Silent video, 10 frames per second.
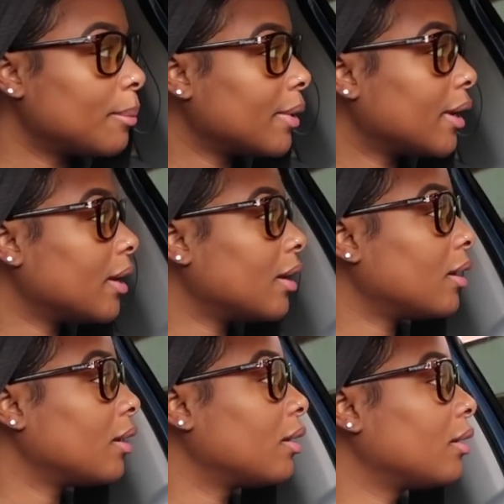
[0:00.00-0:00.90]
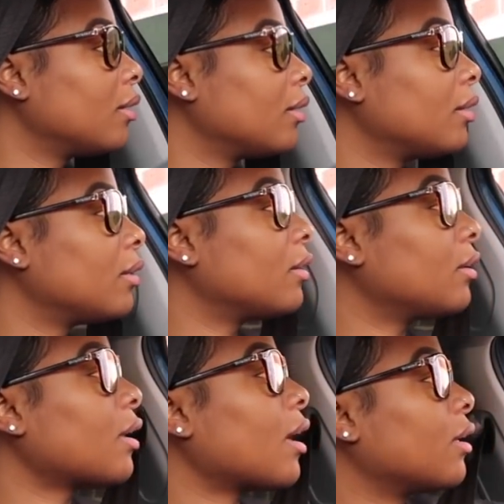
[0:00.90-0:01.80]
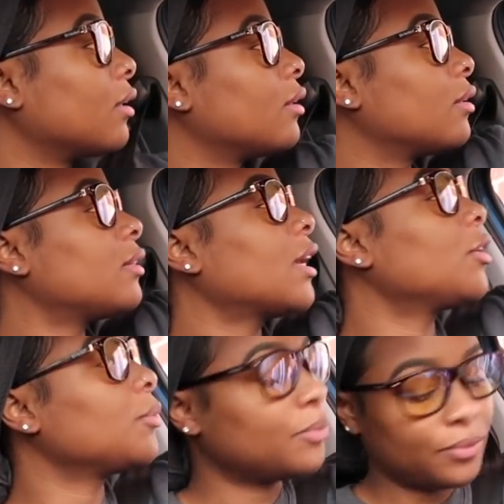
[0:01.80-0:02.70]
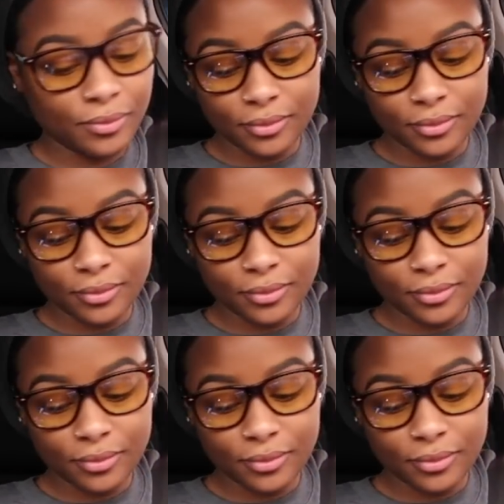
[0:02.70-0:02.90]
But yeah, thank you.